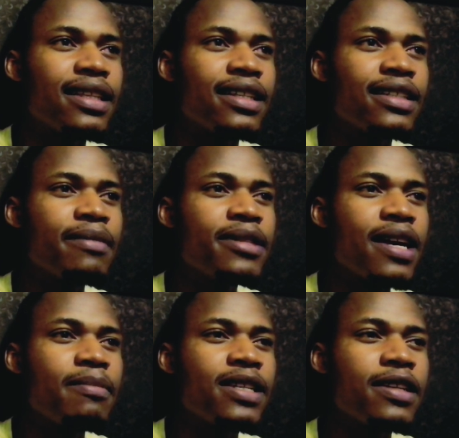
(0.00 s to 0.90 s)

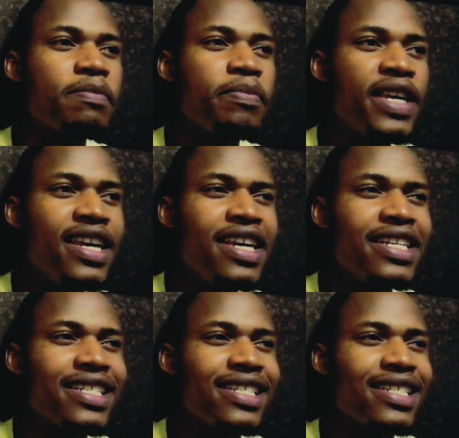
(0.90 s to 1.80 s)
sometimes there's
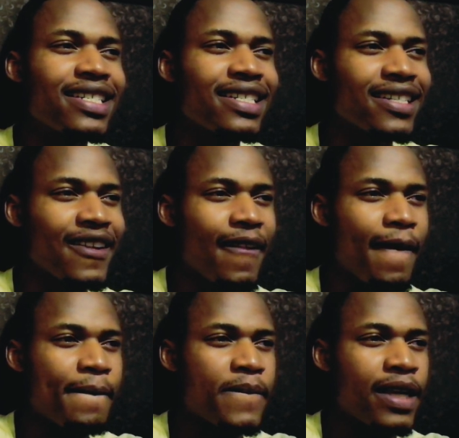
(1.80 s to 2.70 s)
beings,
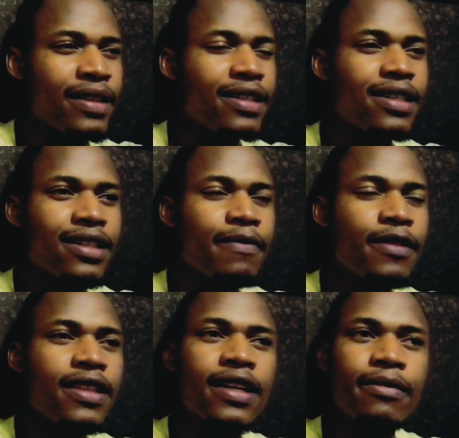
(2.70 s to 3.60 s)
and this is
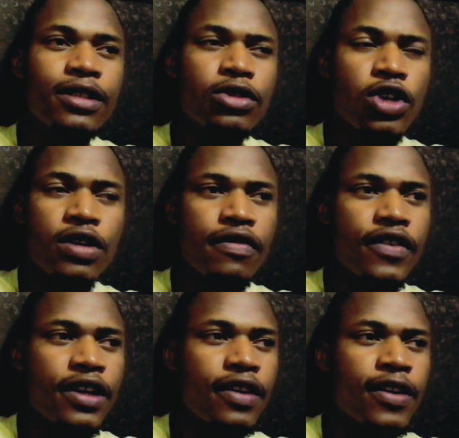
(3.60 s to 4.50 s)
something that I'm still trying to
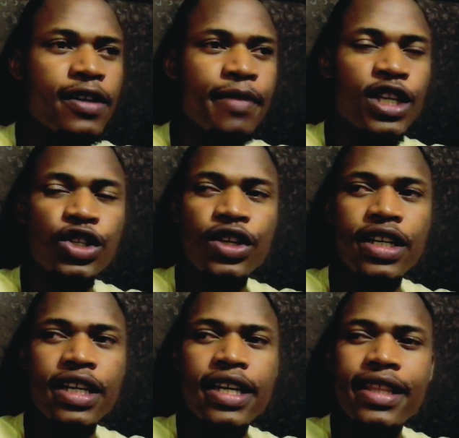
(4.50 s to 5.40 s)
figure out in my
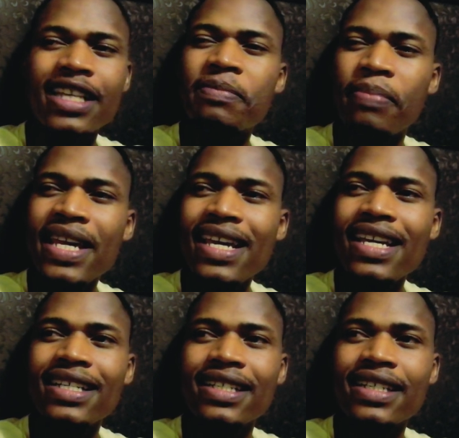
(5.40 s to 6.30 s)
journey. There's
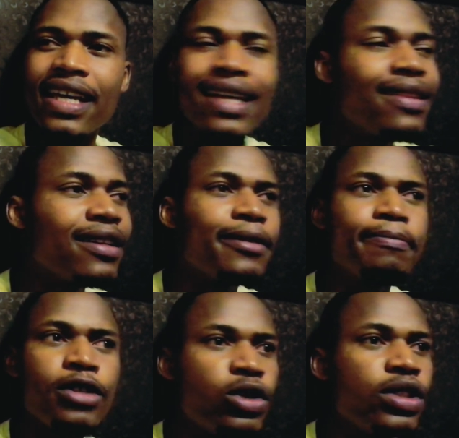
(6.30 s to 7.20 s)
beings in the
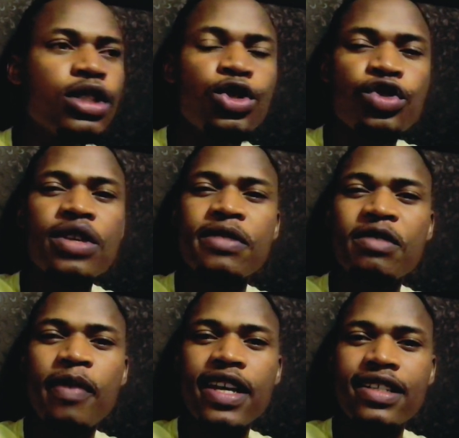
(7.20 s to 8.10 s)
lucid dream
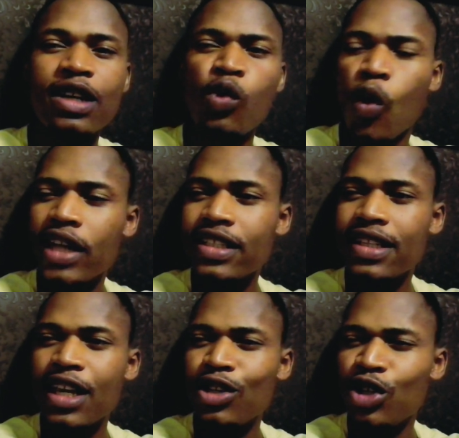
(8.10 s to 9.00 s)
space that once
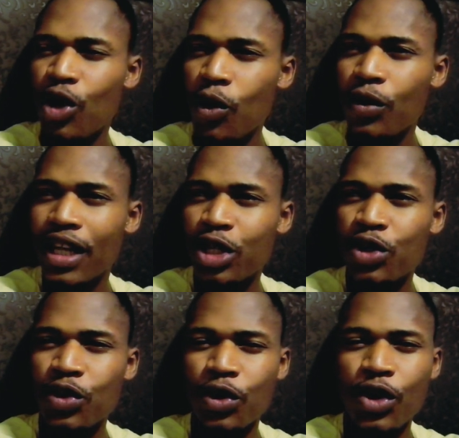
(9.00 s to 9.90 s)
they know that
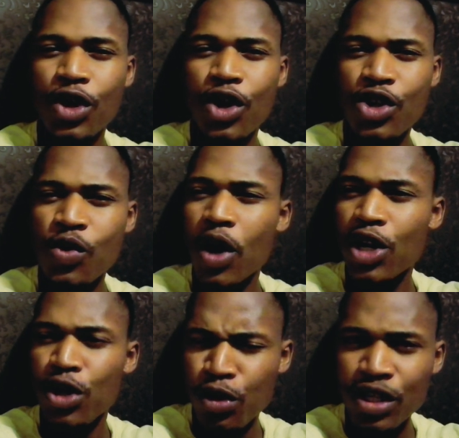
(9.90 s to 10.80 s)
you are
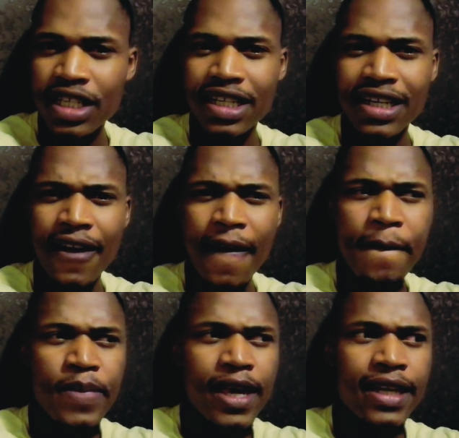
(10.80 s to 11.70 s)
lucid,
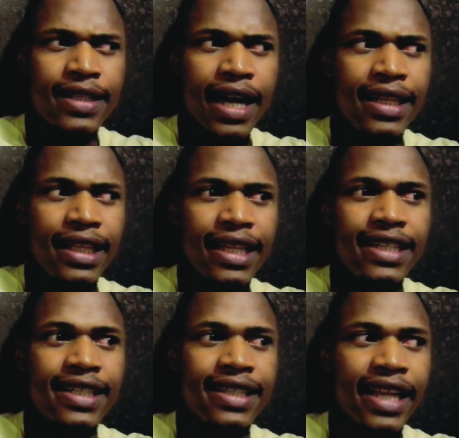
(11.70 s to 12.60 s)
it's either they
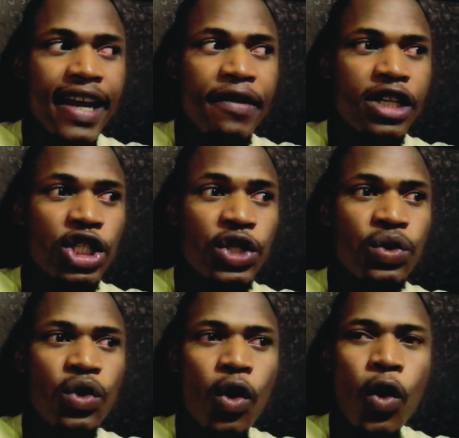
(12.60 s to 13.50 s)
stare at
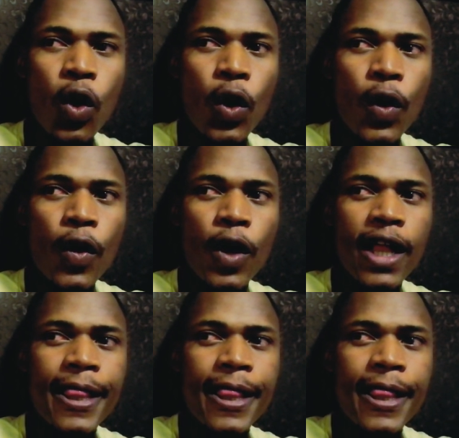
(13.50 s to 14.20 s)
you or